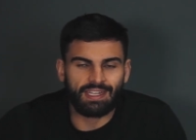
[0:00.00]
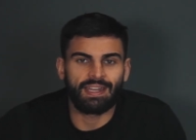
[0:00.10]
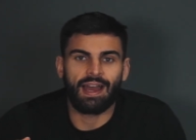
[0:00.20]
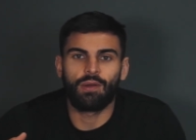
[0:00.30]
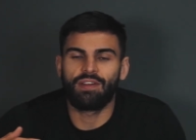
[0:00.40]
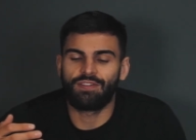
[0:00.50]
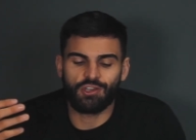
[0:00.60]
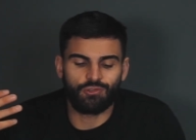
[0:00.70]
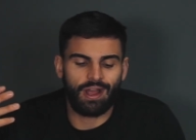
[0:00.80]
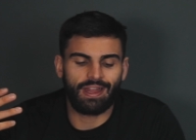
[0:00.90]
Now, if
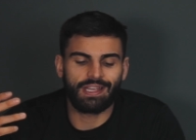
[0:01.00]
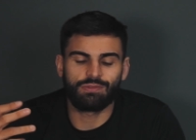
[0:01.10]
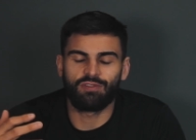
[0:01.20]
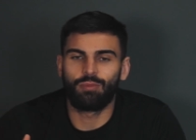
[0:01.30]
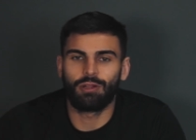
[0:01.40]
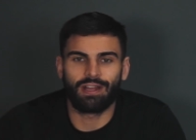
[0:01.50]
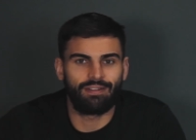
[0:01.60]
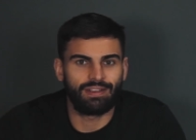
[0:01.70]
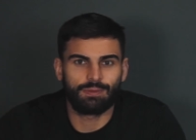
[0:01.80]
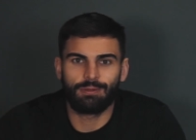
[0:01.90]
you try this with
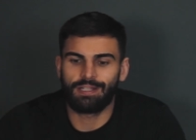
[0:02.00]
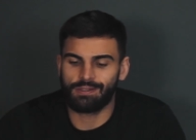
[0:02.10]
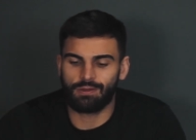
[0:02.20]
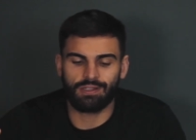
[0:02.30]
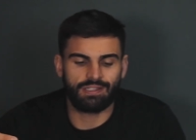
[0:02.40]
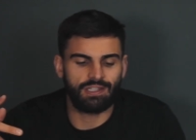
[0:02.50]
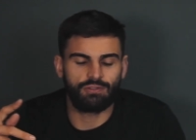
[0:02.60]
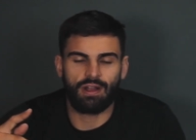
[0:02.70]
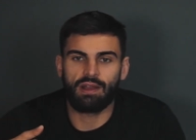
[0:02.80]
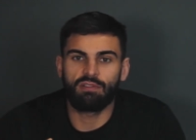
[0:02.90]
Bulgarian split squats, you
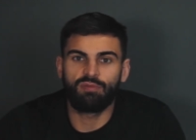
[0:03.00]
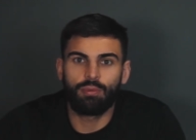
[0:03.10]
try it with